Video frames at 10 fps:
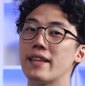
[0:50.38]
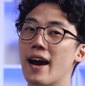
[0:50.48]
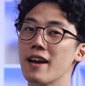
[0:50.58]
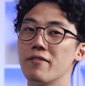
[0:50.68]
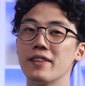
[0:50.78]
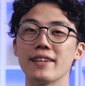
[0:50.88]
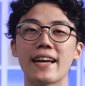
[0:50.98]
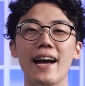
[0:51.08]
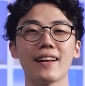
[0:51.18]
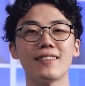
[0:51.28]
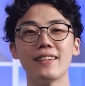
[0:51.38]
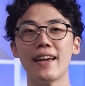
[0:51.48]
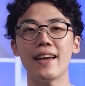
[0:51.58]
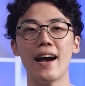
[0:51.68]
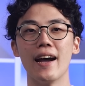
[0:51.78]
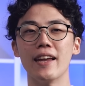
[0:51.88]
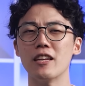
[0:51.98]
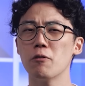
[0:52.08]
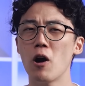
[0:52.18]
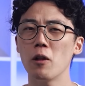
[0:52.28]
dive into Galaxy A I,
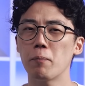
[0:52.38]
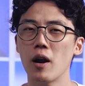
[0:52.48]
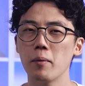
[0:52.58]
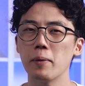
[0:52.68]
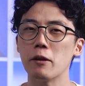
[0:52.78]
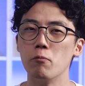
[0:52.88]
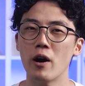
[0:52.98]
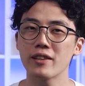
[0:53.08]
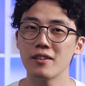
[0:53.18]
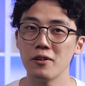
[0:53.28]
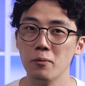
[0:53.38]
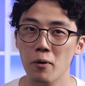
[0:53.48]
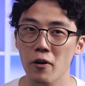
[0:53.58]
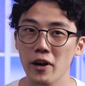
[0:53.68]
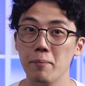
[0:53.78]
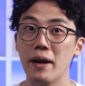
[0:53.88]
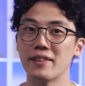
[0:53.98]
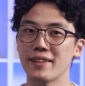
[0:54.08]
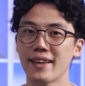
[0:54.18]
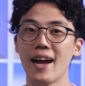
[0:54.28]
you all probably want to know more
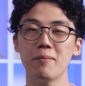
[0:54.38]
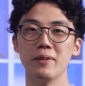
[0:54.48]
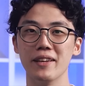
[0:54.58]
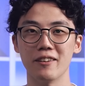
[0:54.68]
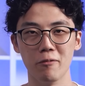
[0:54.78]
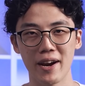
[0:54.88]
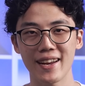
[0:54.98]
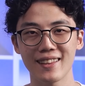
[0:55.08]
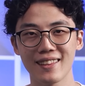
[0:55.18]
about the tablet, right?